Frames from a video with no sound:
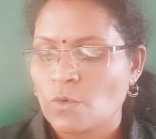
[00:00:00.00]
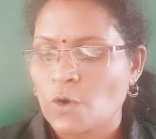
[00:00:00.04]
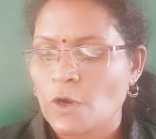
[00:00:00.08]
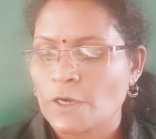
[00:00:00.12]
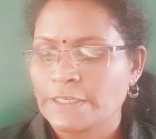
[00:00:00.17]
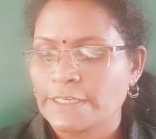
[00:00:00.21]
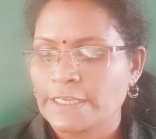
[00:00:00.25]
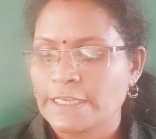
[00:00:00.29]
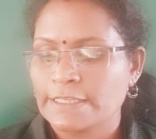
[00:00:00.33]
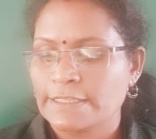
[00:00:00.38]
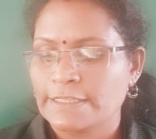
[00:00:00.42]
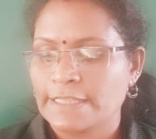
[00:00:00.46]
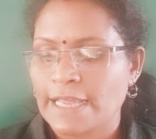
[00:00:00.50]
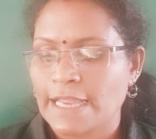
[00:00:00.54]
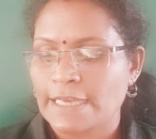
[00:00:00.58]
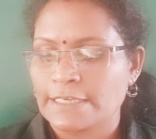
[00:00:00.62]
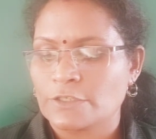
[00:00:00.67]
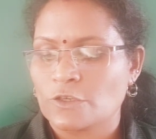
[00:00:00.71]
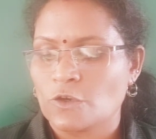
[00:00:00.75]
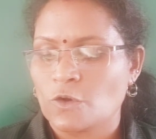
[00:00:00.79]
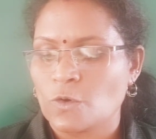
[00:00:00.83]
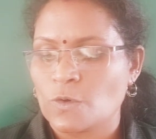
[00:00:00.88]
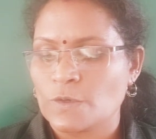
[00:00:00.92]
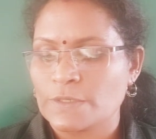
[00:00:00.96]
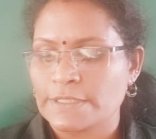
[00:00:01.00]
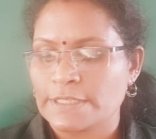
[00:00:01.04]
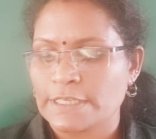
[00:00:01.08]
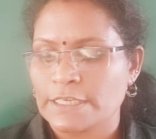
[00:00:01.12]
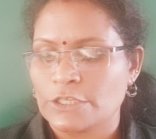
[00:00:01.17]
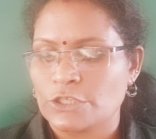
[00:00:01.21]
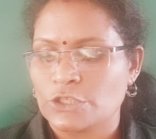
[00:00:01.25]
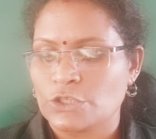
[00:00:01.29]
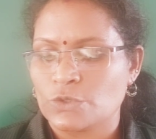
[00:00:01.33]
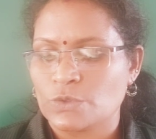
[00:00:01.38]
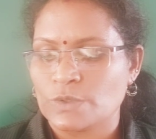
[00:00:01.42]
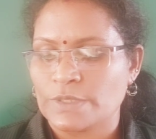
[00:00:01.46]
Water that goes
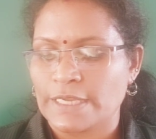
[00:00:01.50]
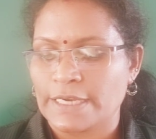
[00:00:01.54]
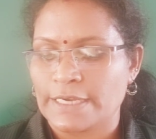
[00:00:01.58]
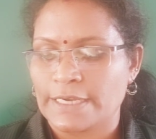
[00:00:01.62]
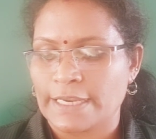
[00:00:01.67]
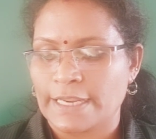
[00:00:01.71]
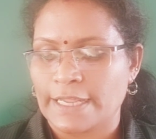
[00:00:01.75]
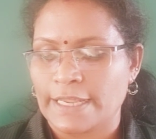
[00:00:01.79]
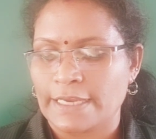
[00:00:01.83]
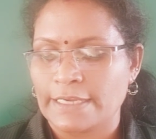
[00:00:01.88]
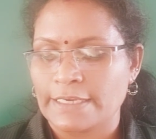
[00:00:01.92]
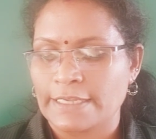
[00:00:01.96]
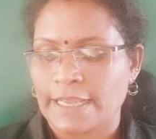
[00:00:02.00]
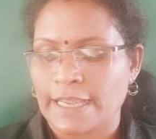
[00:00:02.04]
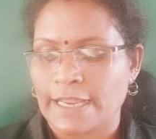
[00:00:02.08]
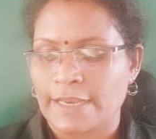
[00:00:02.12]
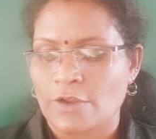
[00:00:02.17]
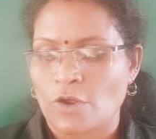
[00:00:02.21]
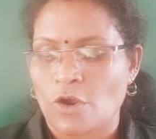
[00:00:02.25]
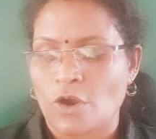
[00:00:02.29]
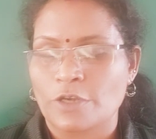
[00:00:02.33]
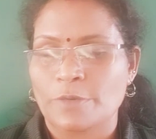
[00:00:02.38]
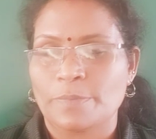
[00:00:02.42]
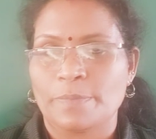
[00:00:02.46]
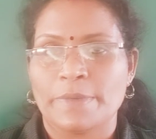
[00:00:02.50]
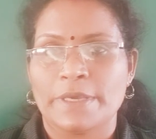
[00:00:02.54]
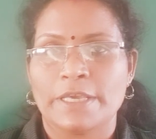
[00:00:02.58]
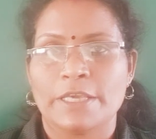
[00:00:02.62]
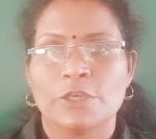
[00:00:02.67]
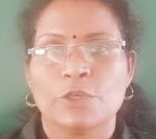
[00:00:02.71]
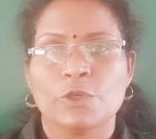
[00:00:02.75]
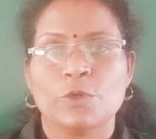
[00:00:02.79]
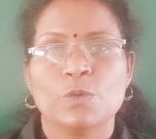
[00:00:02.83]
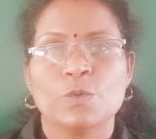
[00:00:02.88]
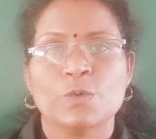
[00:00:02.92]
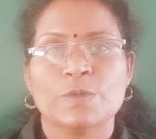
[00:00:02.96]
into the drain cannot be
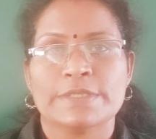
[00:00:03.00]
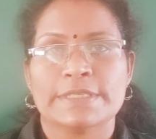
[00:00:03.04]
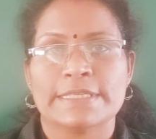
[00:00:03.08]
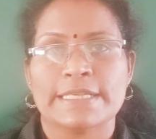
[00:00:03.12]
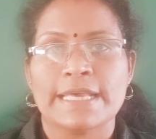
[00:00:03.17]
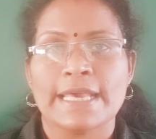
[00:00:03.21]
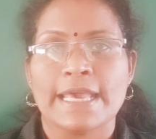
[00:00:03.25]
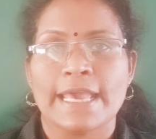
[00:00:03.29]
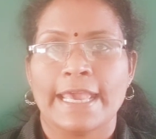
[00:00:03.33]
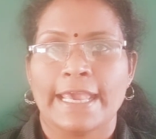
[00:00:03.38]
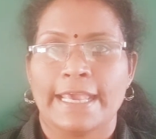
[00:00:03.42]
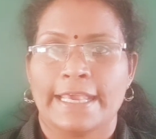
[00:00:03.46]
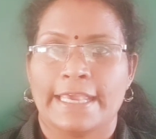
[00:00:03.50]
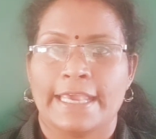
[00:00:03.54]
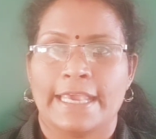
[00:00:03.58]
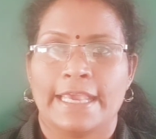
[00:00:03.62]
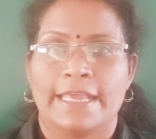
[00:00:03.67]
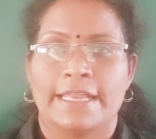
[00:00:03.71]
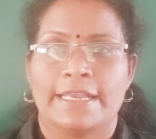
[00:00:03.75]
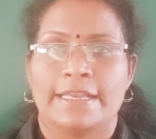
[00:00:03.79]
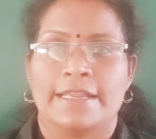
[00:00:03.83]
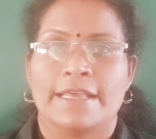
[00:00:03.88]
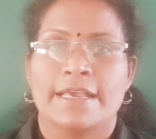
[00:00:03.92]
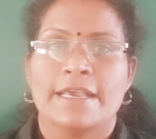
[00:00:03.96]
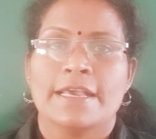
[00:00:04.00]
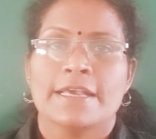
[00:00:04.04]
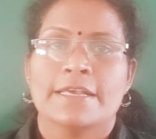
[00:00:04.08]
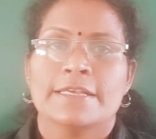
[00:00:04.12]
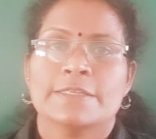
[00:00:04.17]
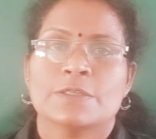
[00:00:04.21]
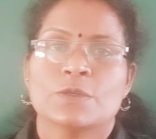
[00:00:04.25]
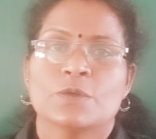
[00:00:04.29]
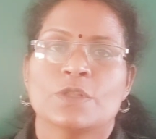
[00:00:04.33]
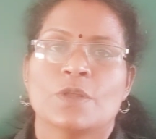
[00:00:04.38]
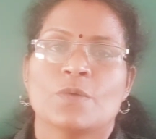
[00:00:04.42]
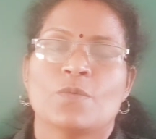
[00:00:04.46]
used again.
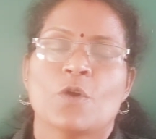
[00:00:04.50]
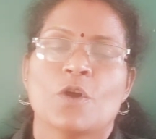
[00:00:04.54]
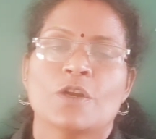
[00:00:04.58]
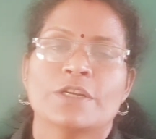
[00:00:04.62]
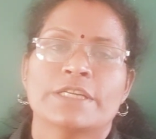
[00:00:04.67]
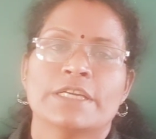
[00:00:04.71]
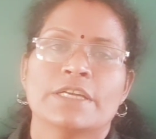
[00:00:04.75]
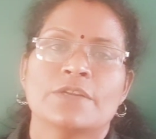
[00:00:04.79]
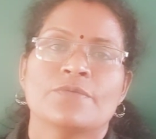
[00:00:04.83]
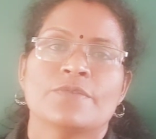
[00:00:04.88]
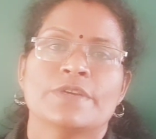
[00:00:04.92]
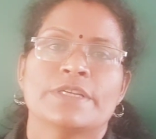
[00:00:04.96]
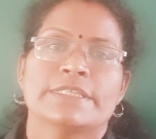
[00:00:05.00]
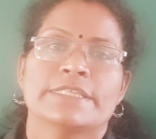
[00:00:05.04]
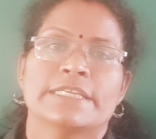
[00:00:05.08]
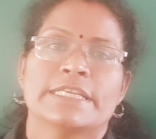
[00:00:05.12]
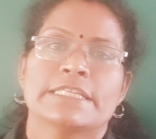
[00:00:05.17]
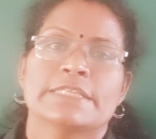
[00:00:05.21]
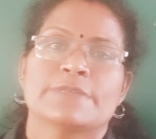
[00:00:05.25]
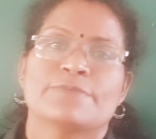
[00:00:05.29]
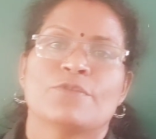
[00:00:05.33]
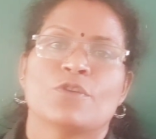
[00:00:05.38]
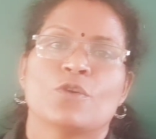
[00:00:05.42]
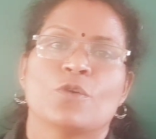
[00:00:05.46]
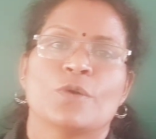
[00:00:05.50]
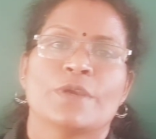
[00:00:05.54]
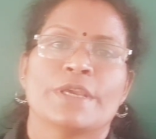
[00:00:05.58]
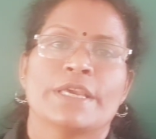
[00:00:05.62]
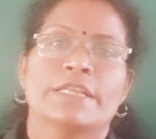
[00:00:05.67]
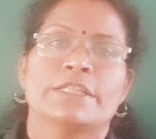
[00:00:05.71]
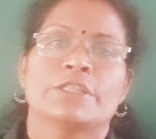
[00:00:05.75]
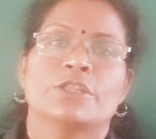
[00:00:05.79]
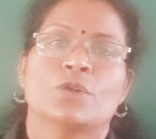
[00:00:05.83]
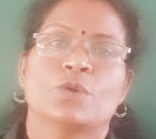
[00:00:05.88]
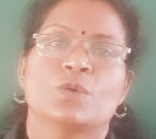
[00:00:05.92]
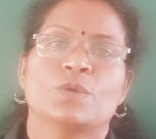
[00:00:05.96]
So the water which is
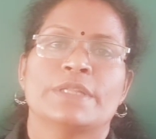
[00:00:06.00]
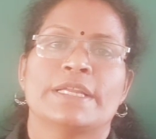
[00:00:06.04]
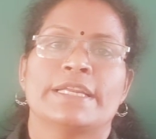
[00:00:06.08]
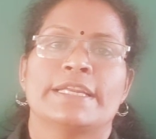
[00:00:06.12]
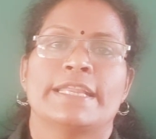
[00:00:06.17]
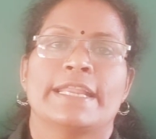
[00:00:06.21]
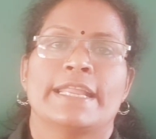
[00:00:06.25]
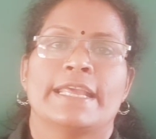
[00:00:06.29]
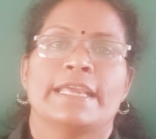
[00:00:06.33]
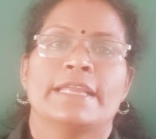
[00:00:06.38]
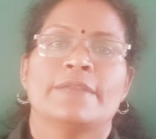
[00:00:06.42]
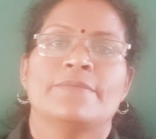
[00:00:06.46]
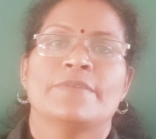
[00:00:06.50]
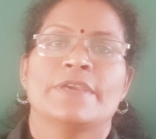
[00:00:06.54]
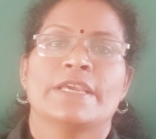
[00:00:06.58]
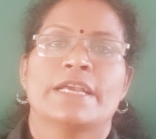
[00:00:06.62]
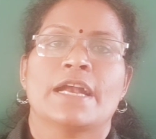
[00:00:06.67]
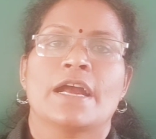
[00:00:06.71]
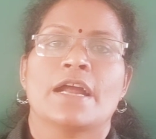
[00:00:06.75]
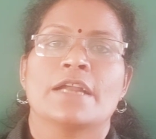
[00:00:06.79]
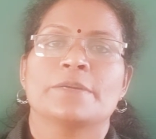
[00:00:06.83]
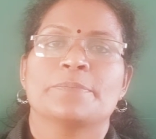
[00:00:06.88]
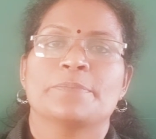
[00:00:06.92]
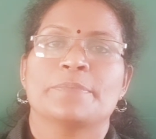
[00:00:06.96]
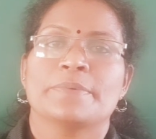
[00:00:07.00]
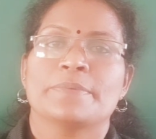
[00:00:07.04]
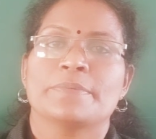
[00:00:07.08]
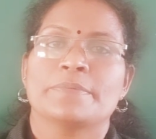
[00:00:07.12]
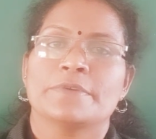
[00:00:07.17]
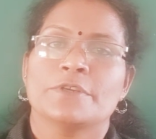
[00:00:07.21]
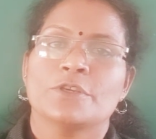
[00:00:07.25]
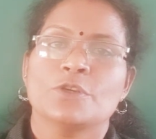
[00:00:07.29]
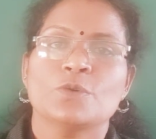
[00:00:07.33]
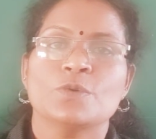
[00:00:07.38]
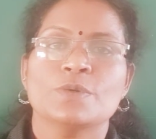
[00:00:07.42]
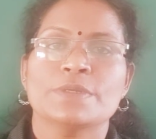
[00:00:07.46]
flowing through the drain, we can't
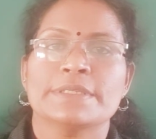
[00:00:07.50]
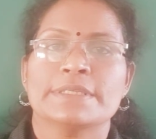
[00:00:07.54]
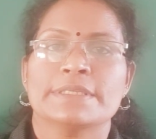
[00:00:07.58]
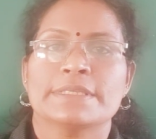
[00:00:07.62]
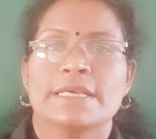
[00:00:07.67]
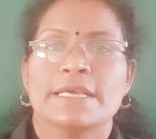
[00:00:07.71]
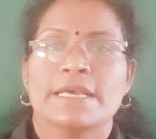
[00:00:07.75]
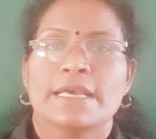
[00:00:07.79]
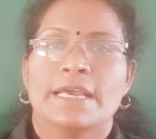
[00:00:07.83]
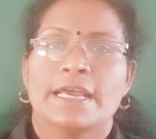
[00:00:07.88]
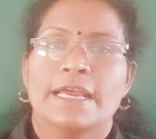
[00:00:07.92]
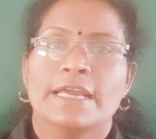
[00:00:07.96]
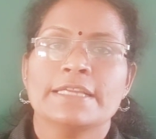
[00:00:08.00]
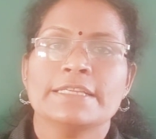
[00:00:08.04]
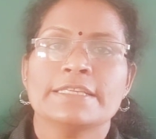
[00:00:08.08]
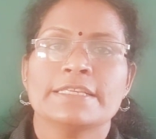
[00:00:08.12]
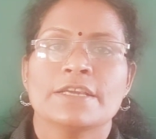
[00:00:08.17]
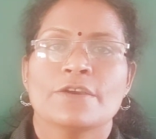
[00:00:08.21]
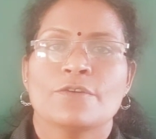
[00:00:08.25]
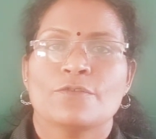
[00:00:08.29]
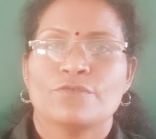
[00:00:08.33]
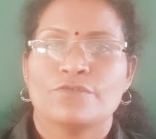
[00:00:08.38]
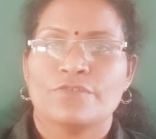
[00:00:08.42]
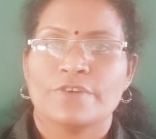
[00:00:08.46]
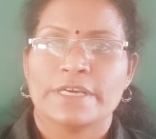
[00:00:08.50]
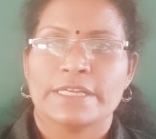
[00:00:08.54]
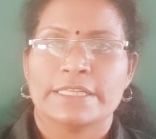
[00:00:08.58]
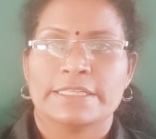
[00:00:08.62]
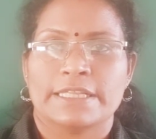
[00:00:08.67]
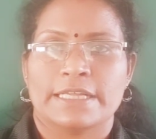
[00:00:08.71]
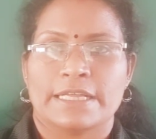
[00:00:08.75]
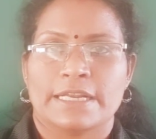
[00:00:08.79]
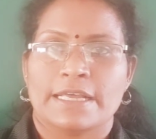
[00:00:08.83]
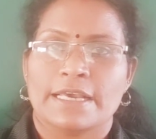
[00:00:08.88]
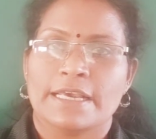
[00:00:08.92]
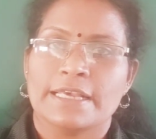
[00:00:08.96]
use it
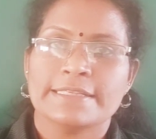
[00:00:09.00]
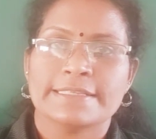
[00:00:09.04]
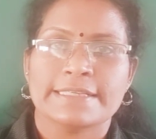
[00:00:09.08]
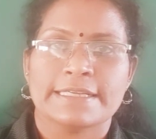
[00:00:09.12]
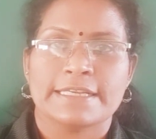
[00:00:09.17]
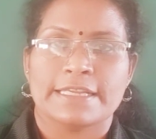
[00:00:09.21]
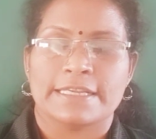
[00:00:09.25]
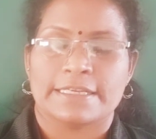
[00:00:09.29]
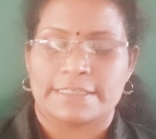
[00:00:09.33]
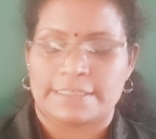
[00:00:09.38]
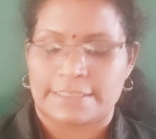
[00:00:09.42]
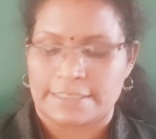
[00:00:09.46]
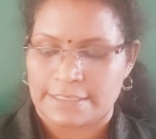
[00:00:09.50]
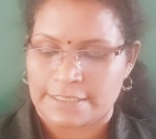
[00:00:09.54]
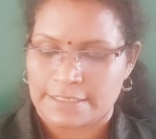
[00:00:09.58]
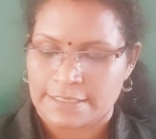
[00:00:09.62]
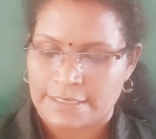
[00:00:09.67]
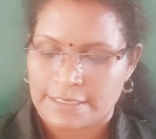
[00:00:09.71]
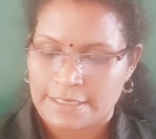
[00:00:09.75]
further, isn't it?